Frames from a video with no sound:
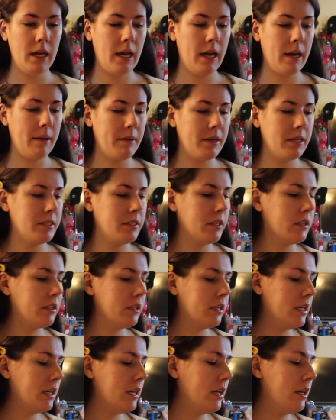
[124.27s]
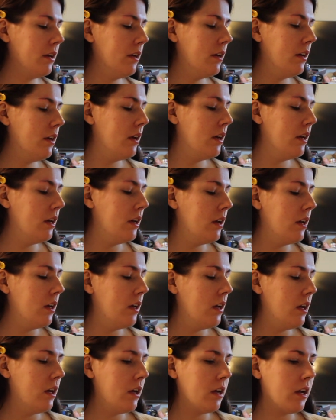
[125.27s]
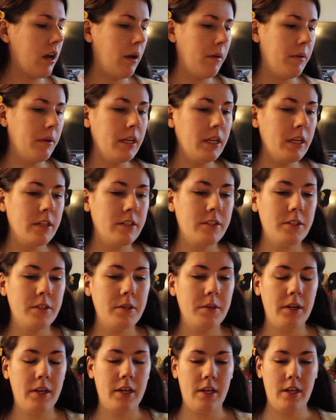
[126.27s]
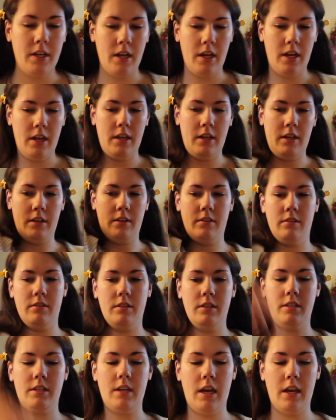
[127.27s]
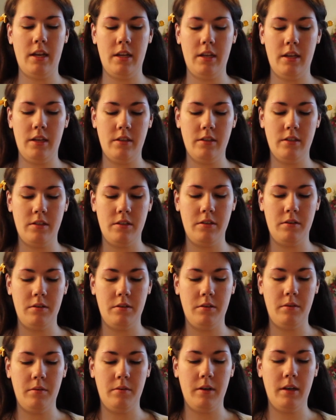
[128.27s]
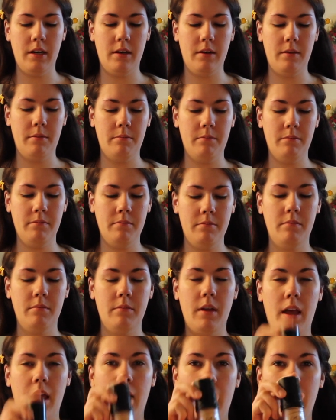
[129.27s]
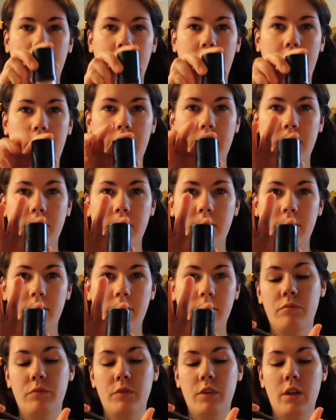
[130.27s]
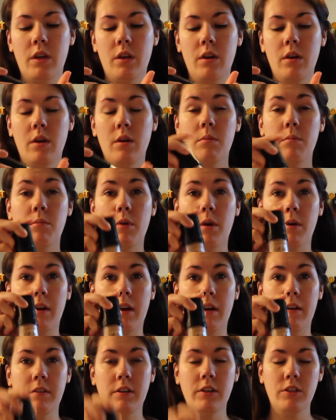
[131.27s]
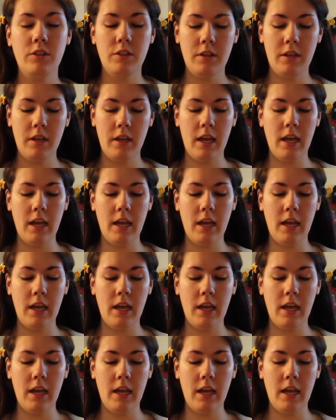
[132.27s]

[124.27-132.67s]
I basically got really into it and decided to LA Pro Coverage.